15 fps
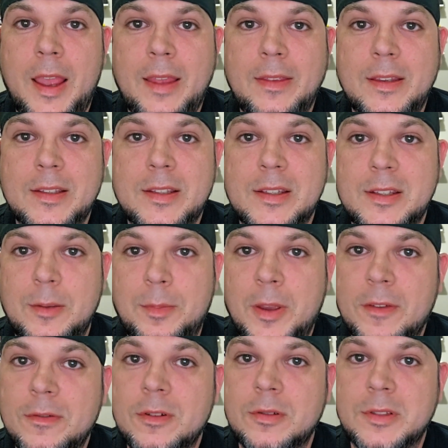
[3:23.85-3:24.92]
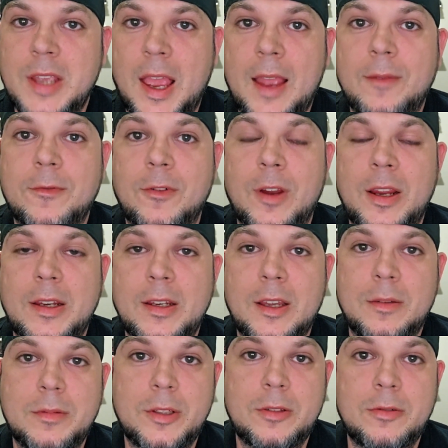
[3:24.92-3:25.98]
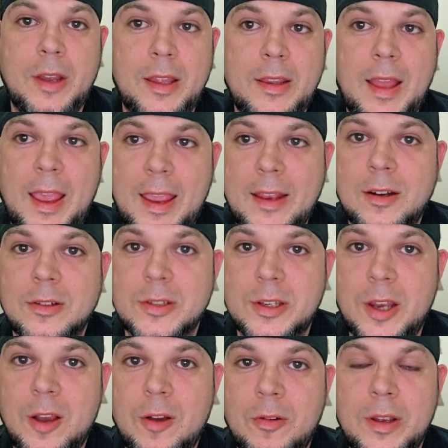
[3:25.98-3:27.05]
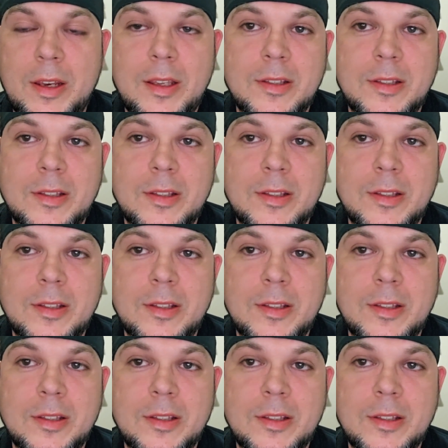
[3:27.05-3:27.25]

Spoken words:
and this is a pivotal time for AEW, and the haters know it.